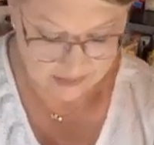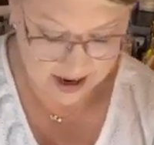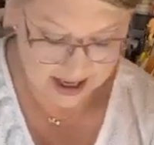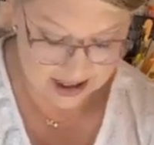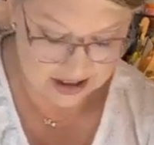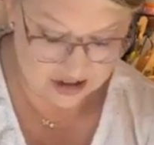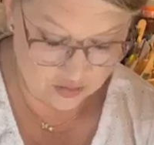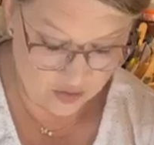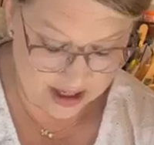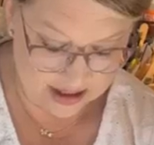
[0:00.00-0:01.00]
And make it
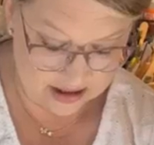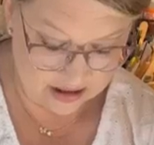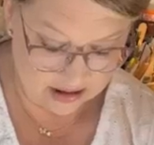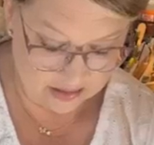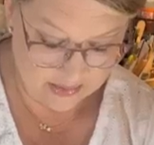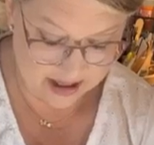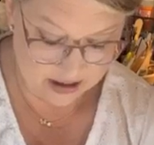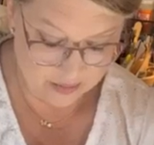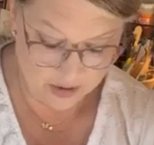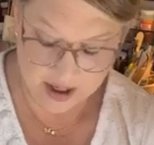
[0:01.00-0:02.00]
sweet.
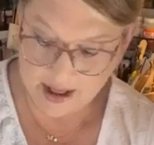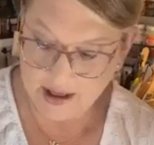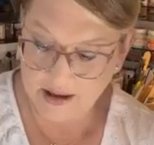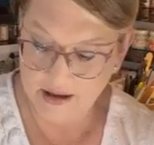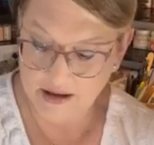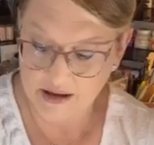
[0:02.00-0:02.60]
Make it pretty.